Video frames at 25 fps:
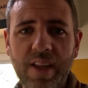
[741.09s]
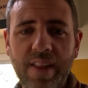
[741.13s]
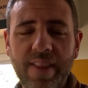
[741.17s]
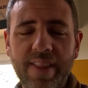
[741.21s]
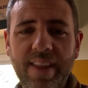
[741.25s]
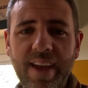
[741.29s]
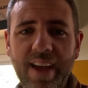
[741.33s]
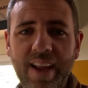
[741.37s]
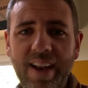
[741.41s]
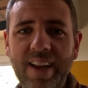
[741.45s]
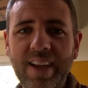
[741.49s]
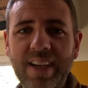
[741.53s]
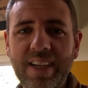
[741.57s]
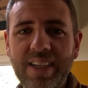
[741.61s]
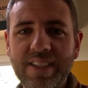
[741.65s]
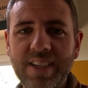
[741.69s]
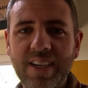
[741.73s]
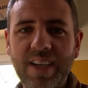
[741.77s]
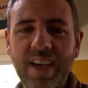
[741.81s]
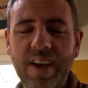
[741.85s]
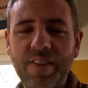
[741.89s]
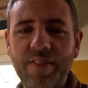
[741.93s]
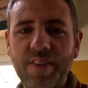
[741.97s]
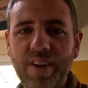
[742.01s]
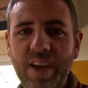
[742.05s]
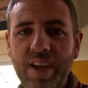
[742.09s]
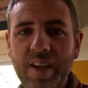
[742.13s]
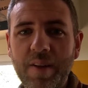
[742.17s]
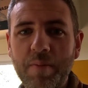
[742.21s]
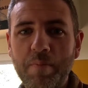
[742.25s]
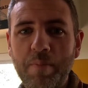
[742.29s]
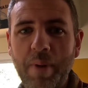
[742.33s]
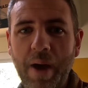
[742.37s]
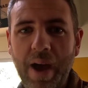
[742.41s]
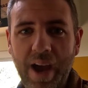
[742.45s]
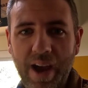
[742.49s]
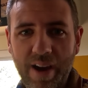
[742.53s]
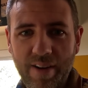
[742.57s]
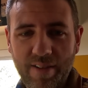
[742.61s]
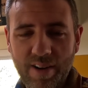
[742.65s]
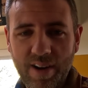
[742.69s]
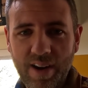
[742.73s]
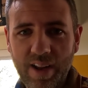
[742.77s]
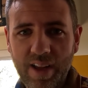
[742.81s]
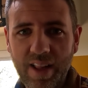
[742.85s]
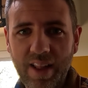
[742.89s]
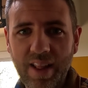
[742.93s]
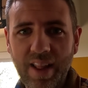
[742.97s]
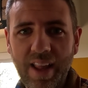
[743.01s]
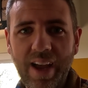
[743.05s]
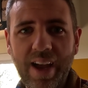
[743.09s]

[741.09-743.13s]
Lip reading: They're linked together in parallel.